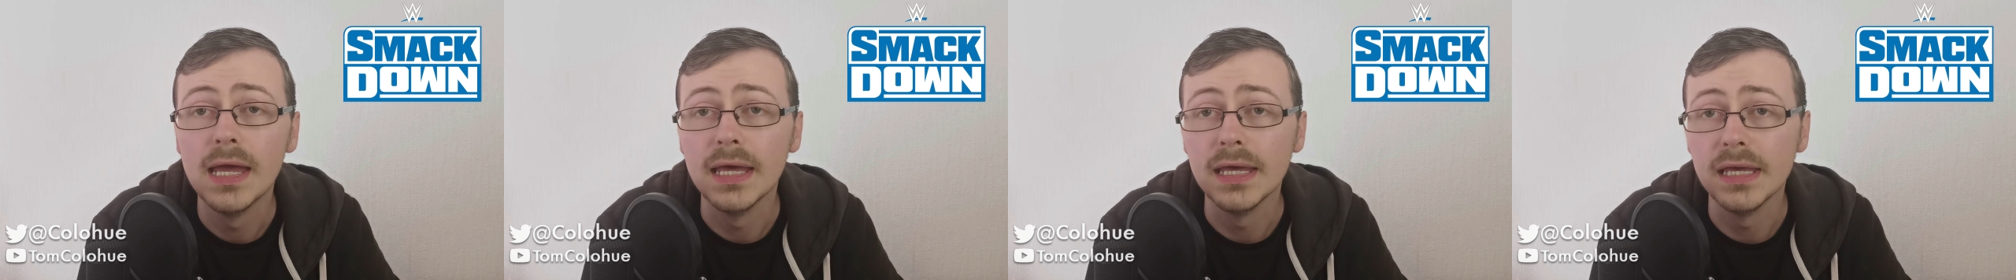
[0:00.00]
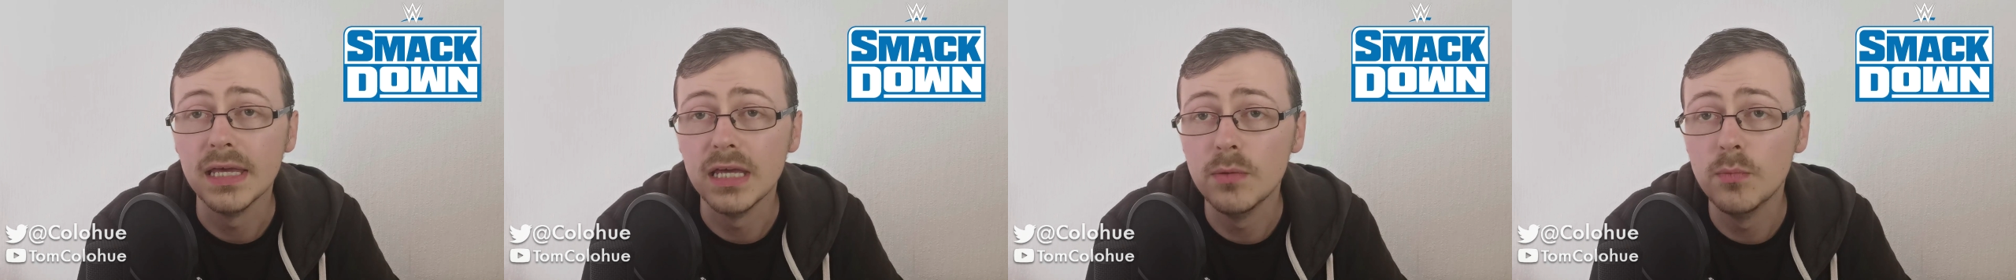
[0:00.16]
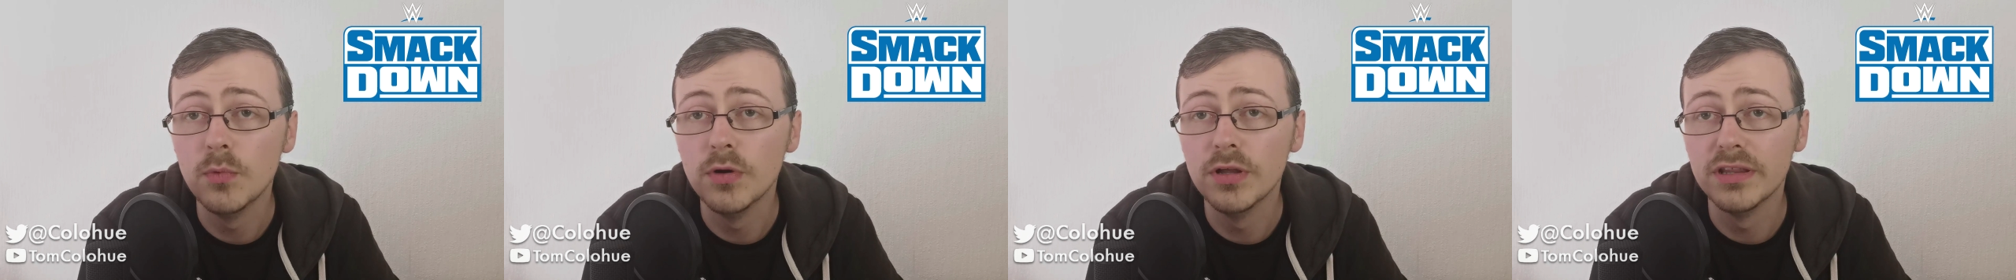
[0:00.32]

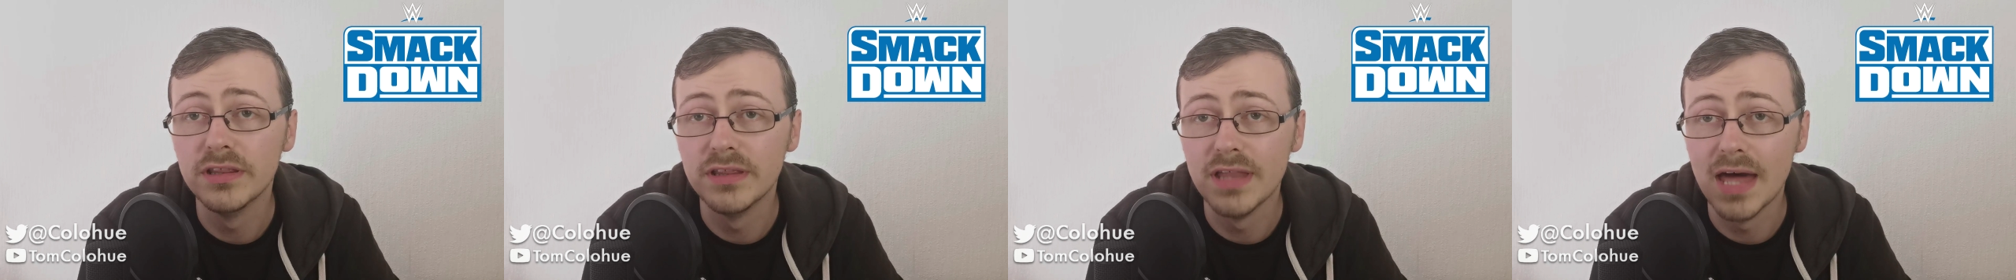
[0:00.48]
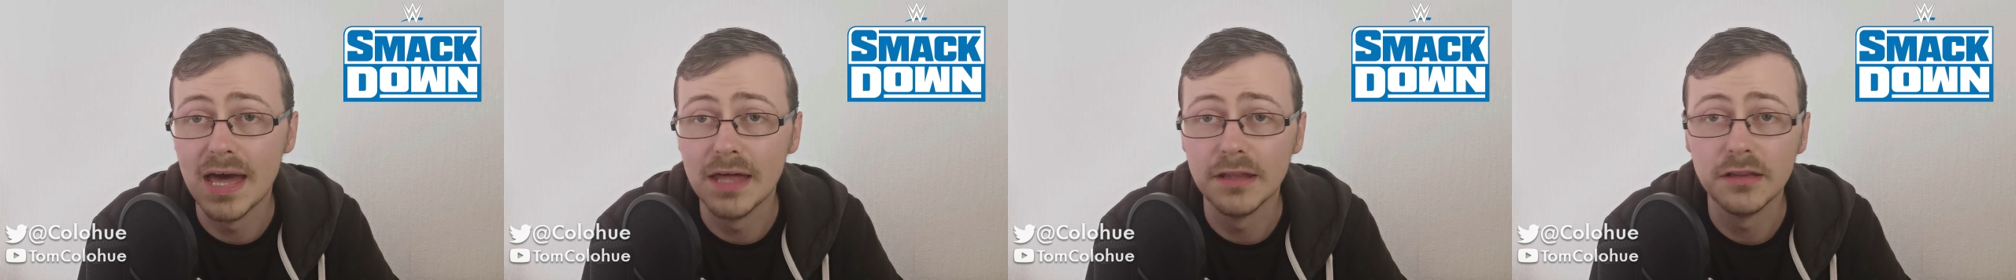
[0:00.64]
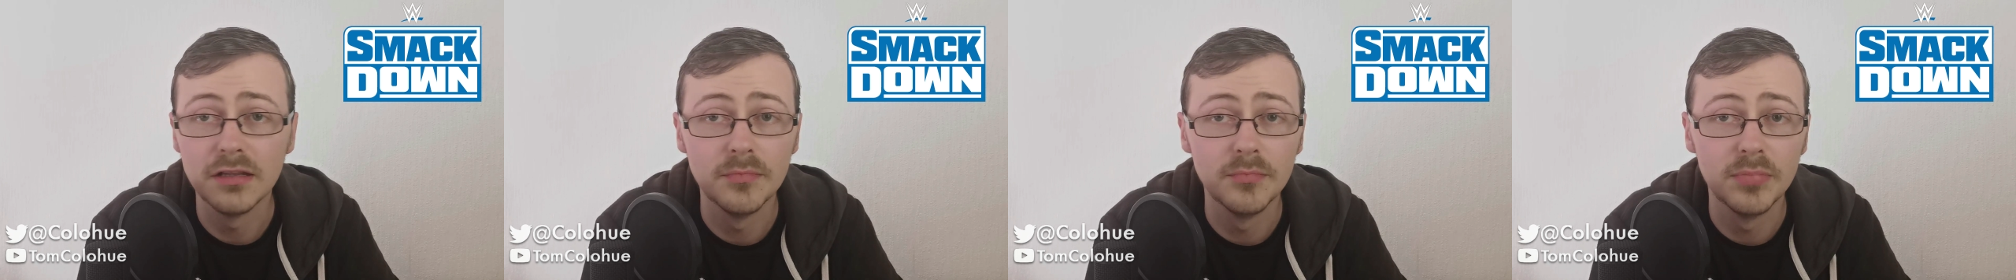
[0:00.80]
He was
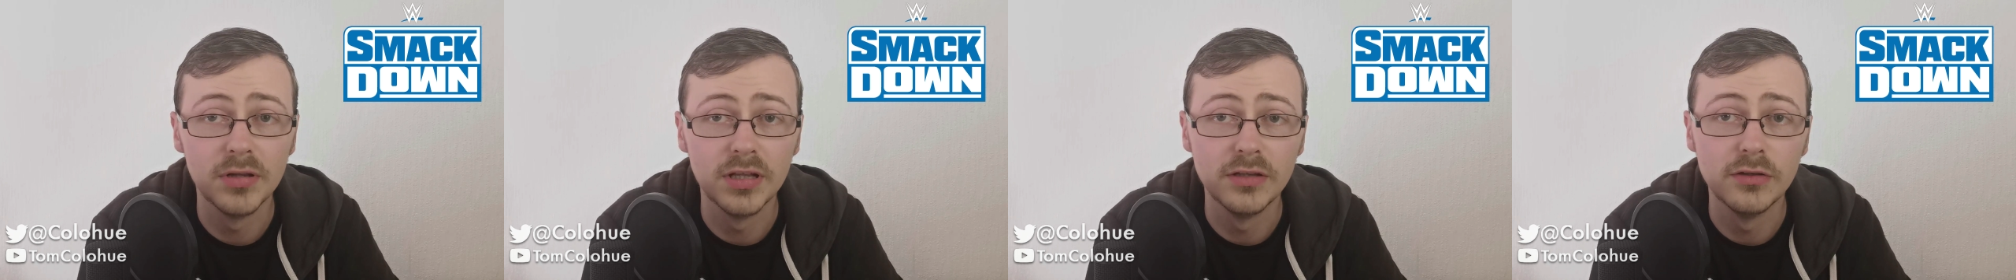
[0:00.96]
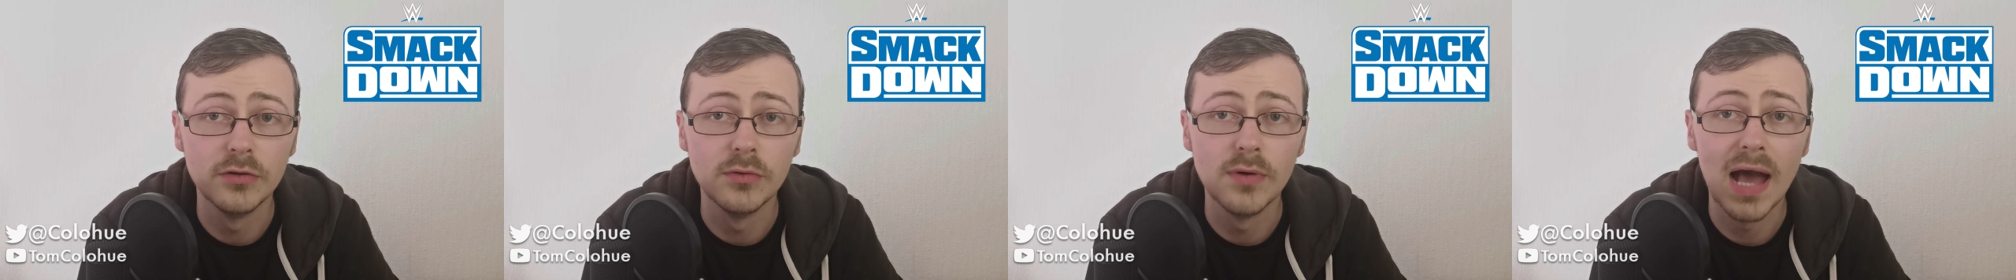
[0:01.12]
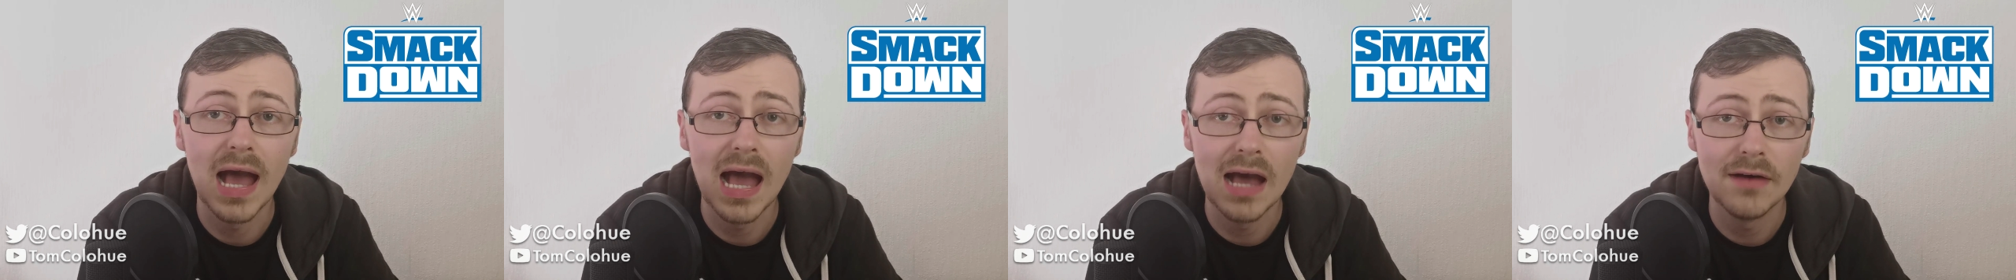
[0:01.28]
there simply
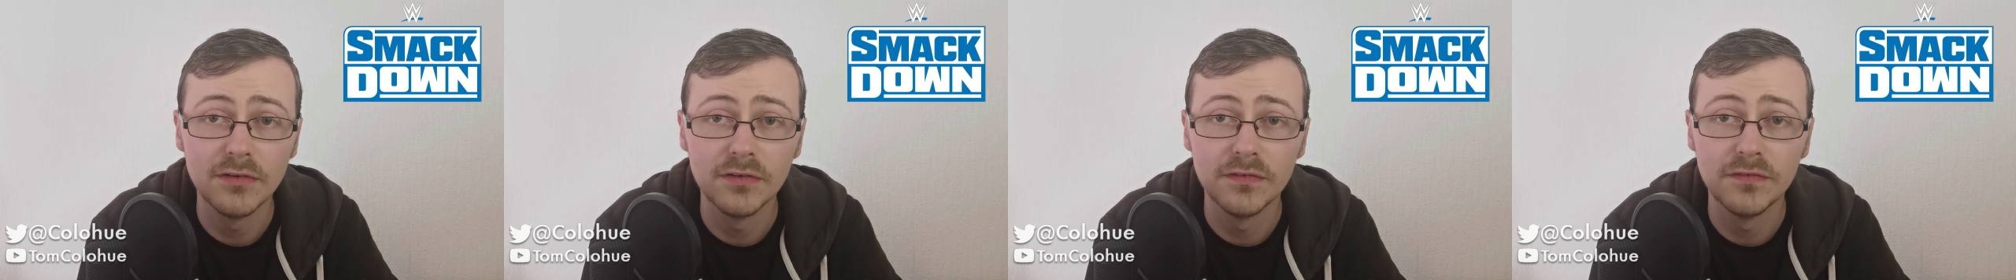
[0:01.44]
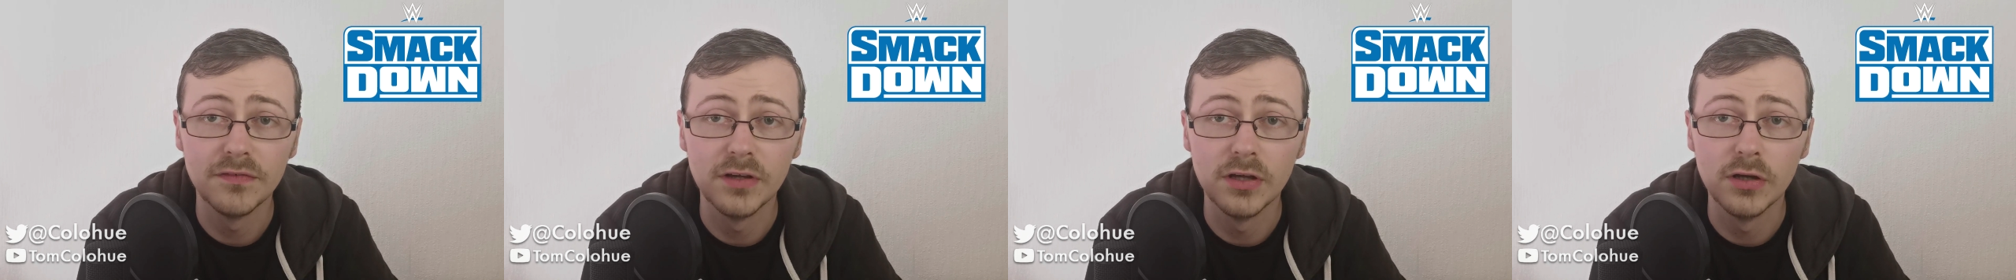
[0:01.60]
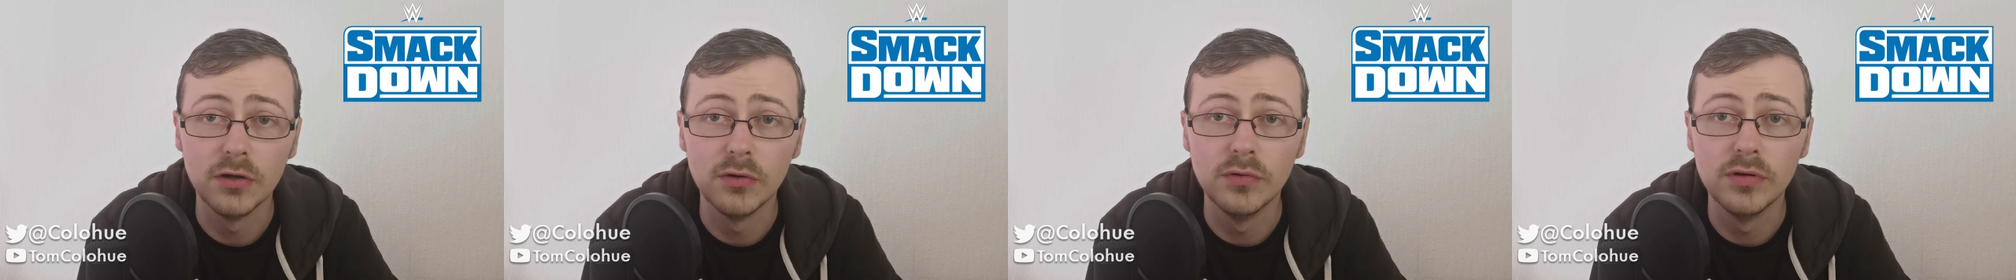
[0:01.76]
to have a
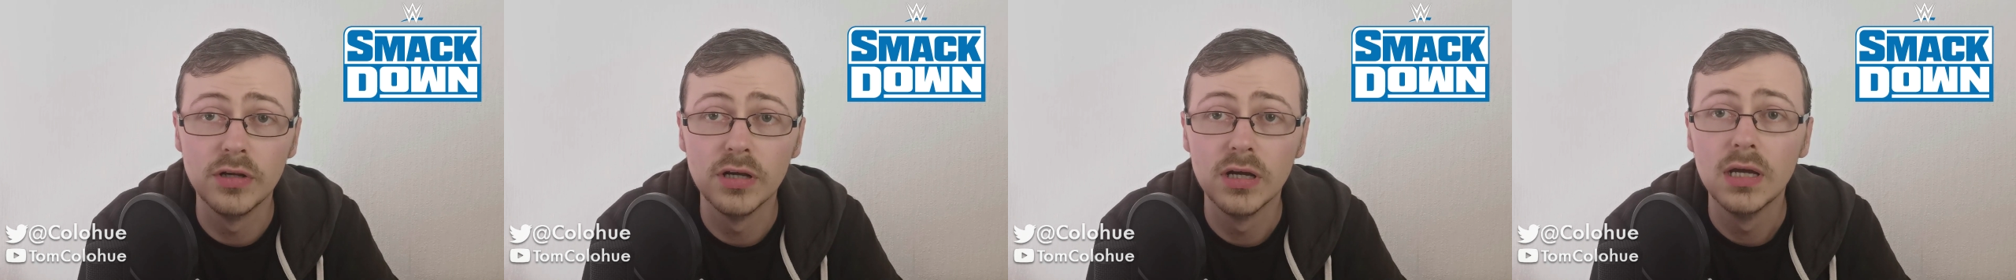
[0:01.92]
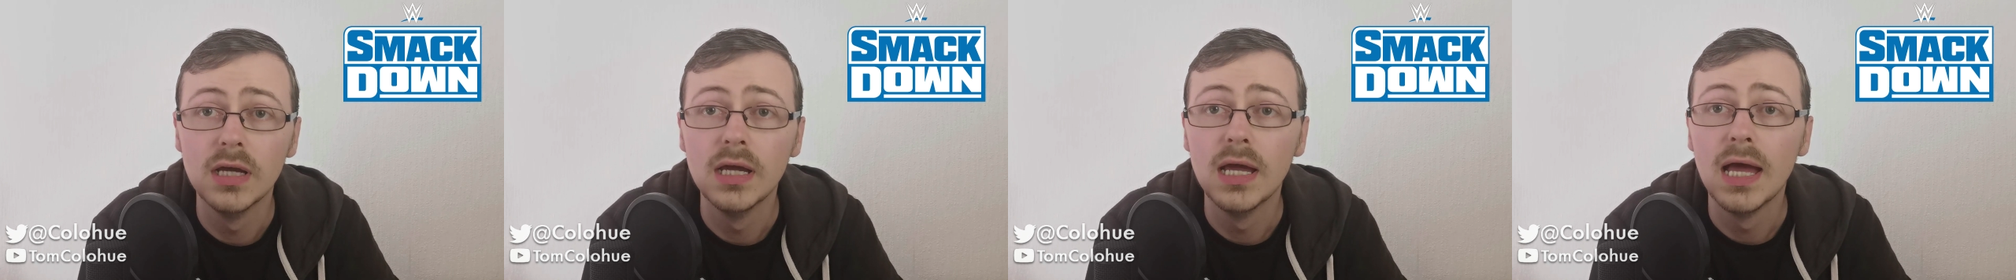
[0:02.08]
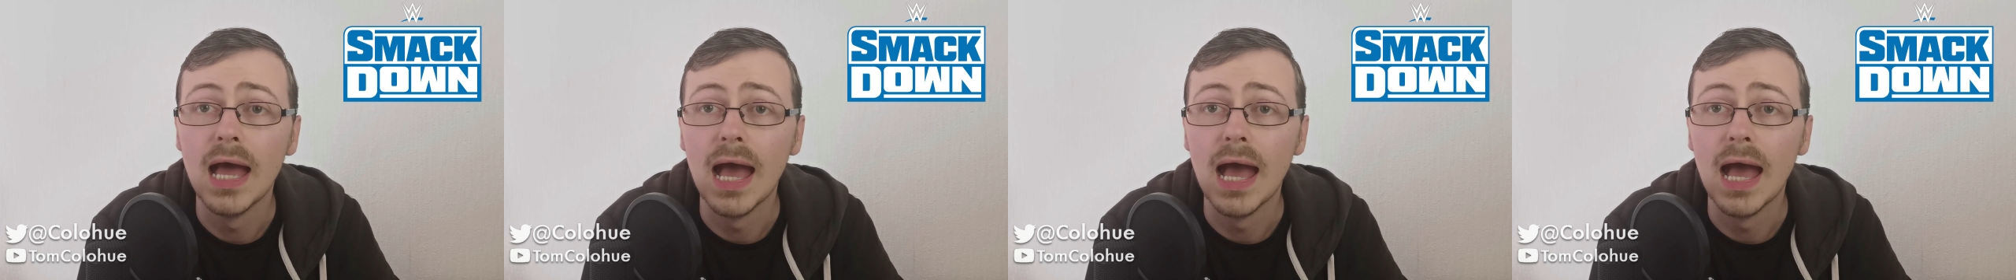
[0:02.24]
feud,